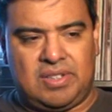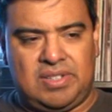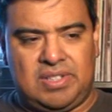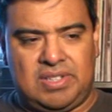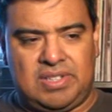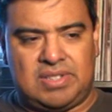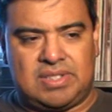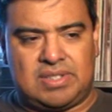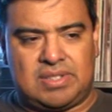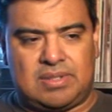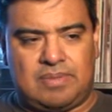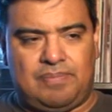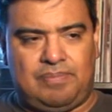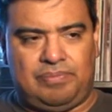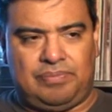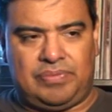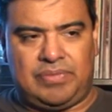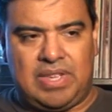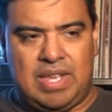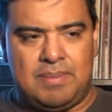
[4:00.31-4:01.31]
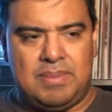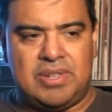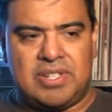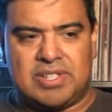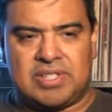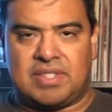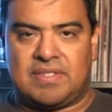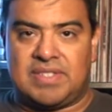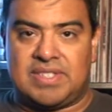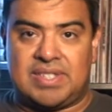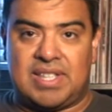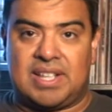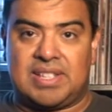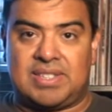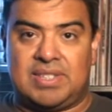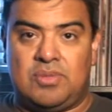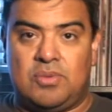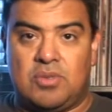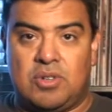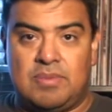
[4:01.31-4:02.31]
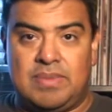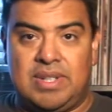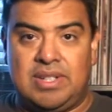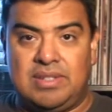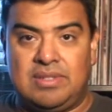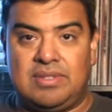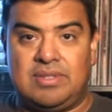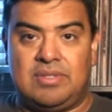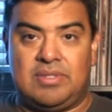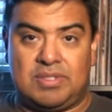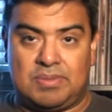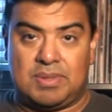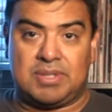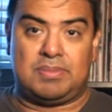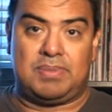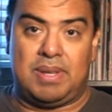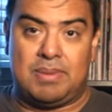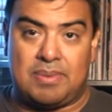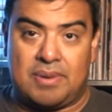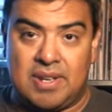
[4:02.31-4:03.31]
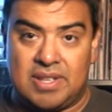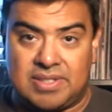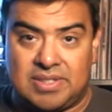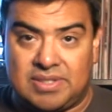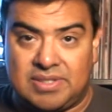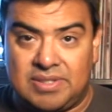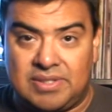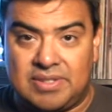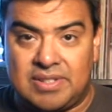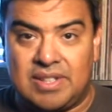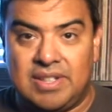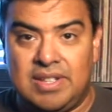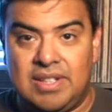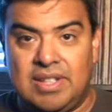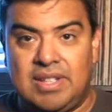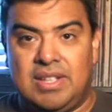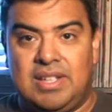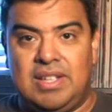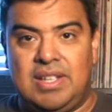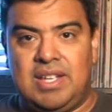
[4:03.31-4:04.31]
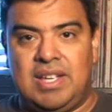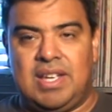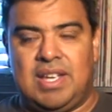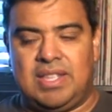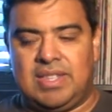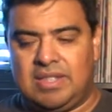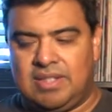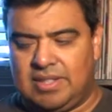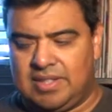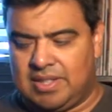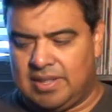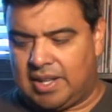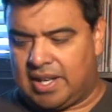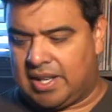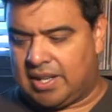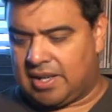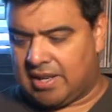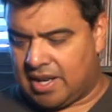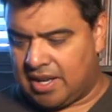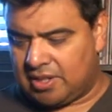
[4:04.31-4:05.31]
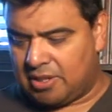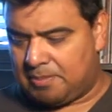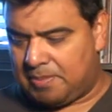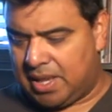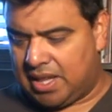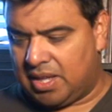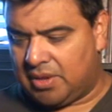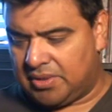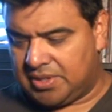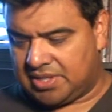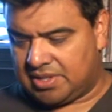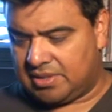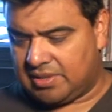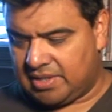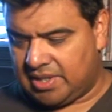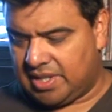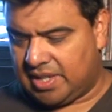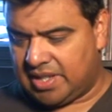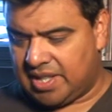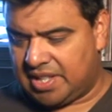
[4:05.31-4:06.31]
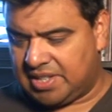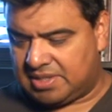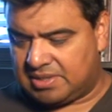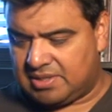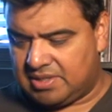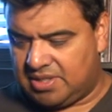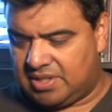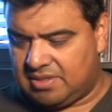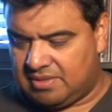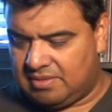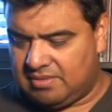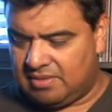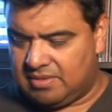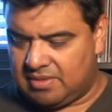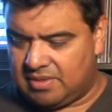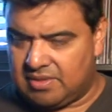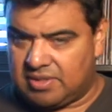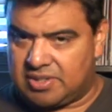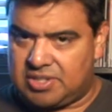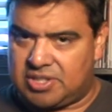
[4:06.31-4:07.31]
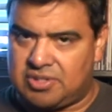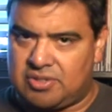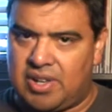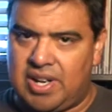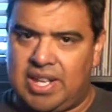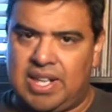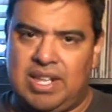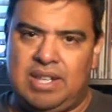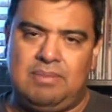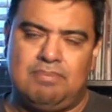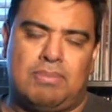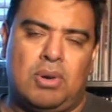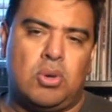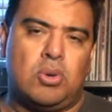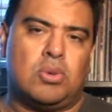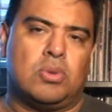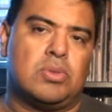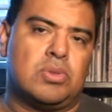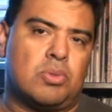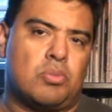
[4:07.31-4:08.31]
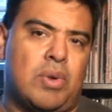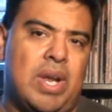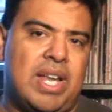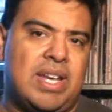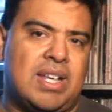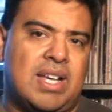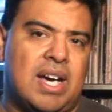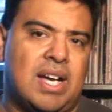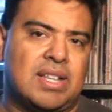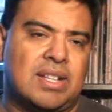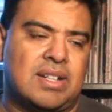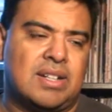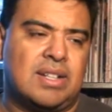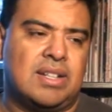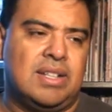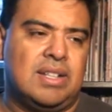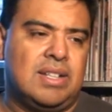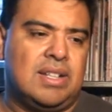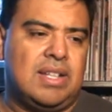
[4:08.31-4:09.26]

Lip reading: all these images of a sexy woman who's supposed to be a prostitute, and the color palette was a nice, striking, bold red color.